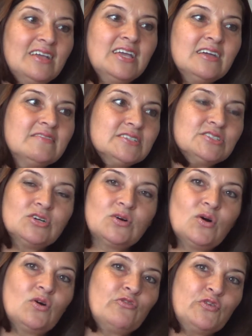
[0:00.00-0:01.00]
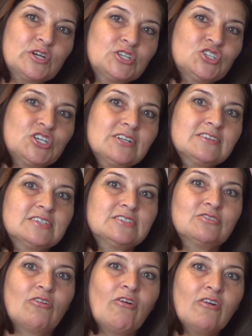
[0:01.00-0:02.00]
even though for
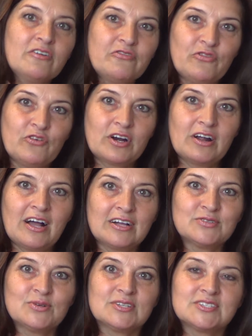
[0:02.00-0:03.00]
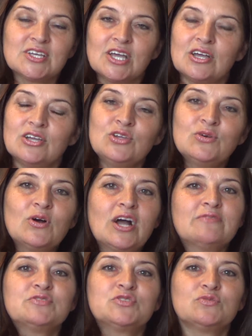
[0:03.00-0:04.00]
children or for adults you
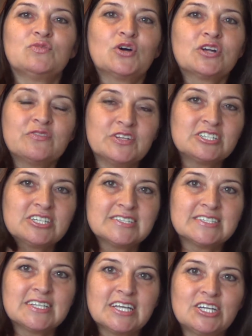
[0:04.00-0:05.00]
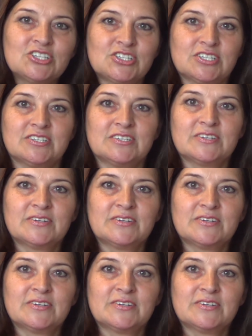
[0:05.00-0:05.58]
have to work with translation.